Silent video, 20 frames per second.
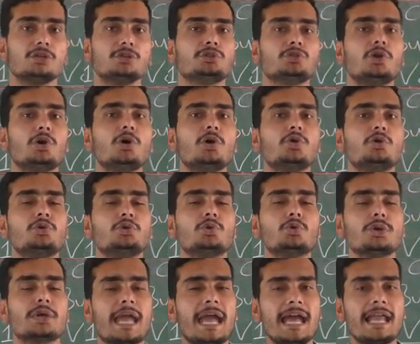So
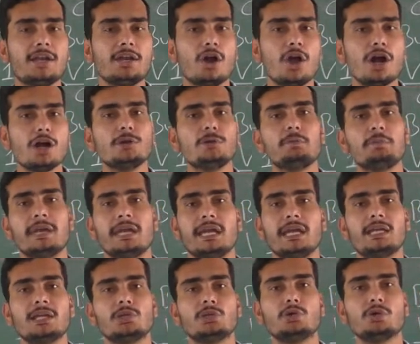you cannot
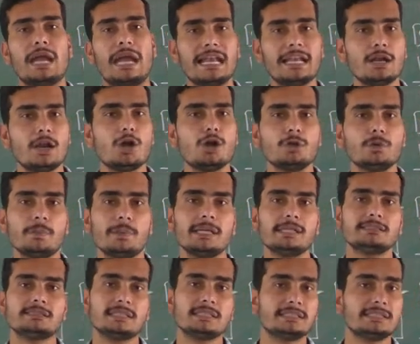
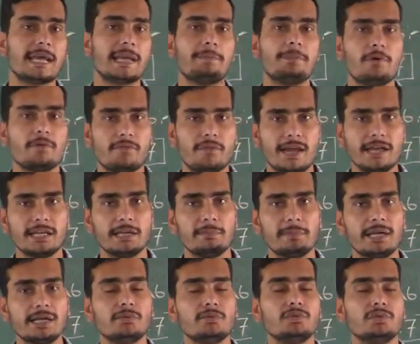make such type of
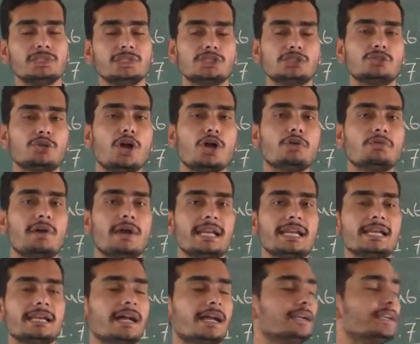agreement which is not
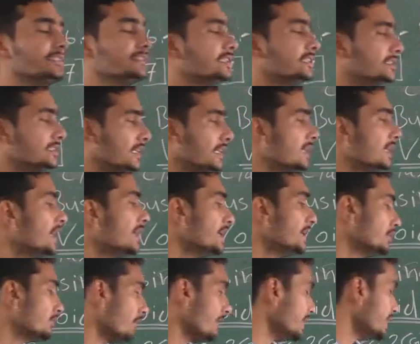valid under section
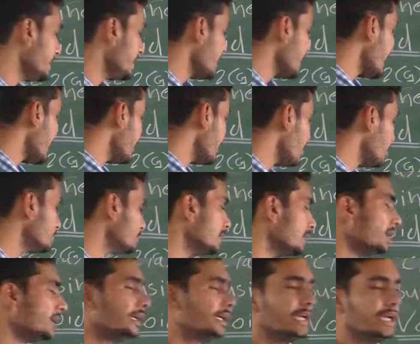29 of
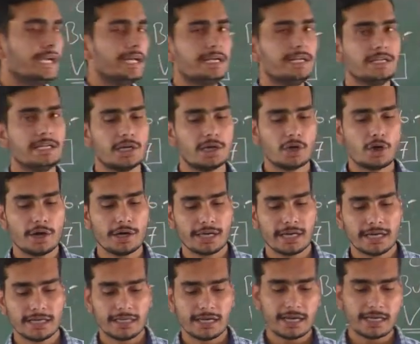the Indian
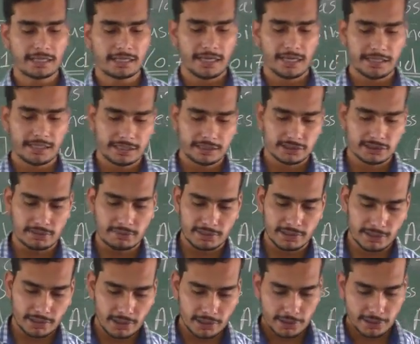Contract Act
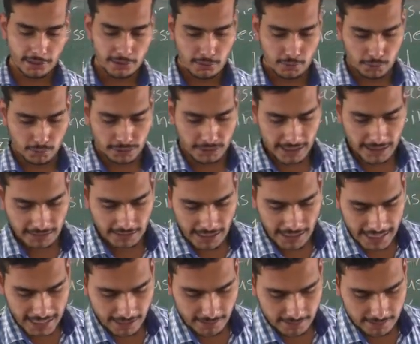1872. Then
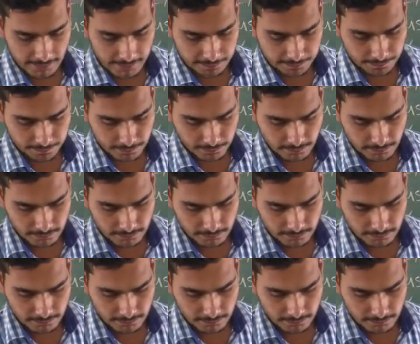the